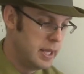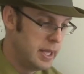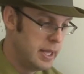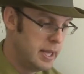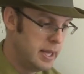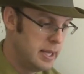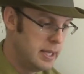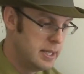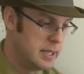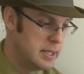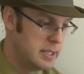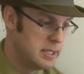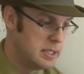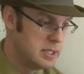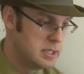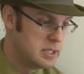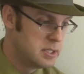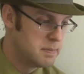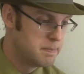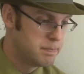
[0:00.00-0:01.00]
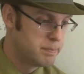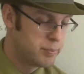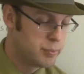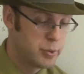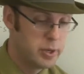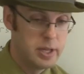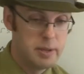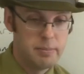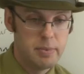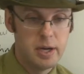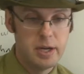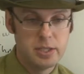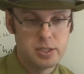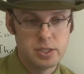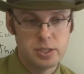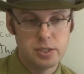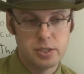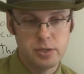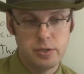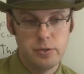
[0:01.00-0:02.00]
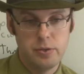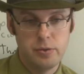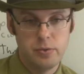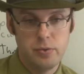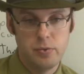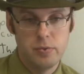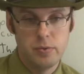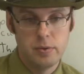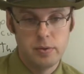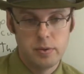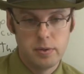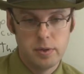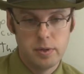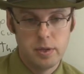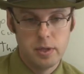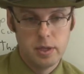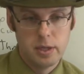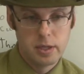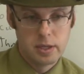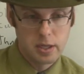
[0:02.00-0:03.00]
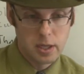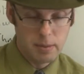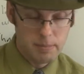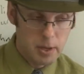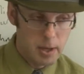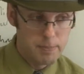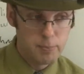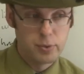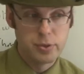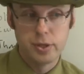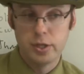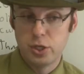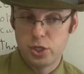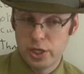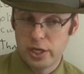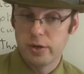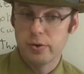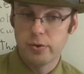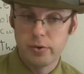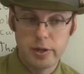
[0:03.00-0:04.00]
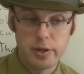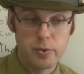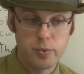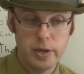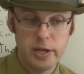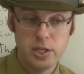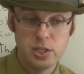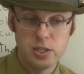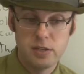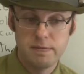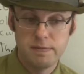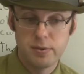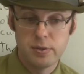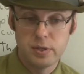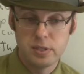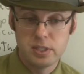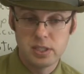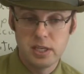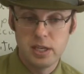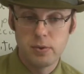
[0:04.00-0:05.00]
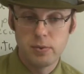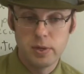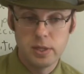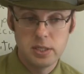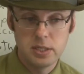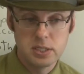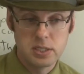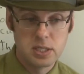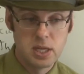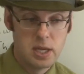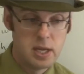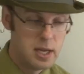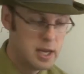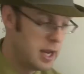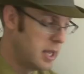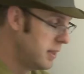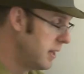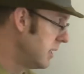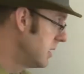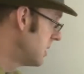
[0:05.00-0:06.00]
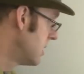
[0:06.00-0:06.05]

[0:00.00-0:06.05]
is pretty much to come up with the general equation for the sequence and then